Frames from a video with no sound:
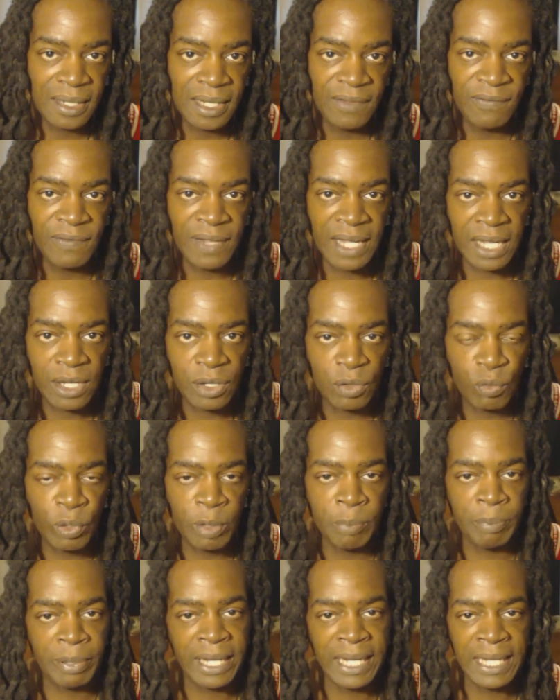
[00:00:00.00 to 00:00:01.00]
event,
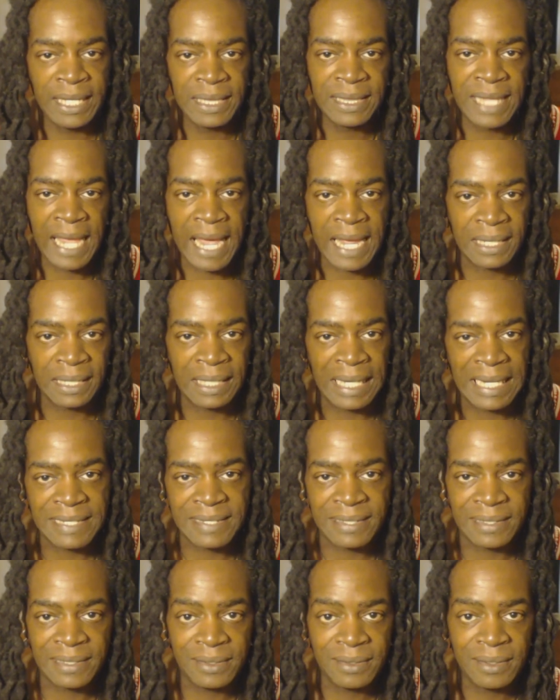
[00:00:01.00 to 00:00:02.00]
repeat that
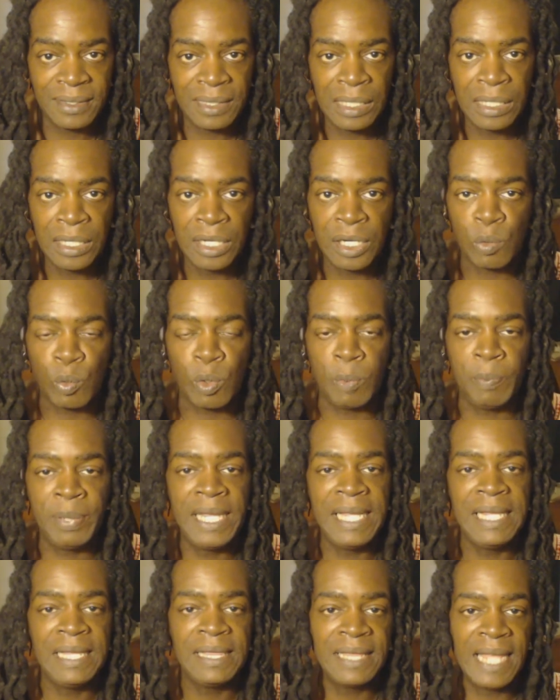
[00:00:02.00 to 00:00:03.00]
lesson,
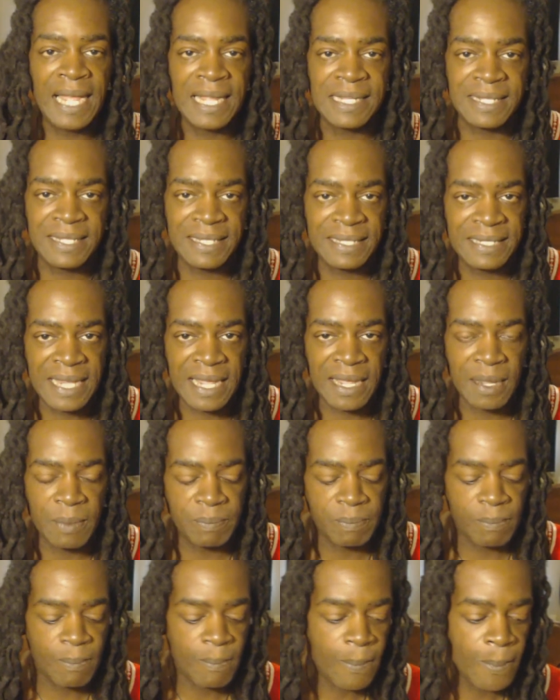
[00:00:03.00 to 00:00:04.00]
repeat that
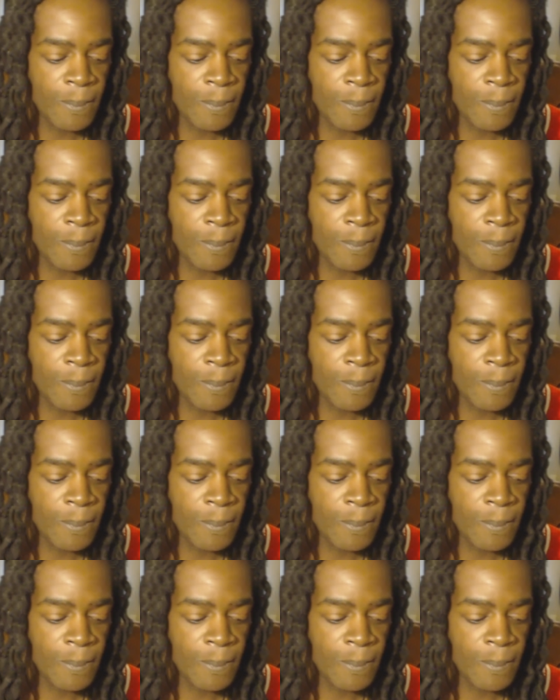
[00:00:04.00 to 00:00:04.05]
step.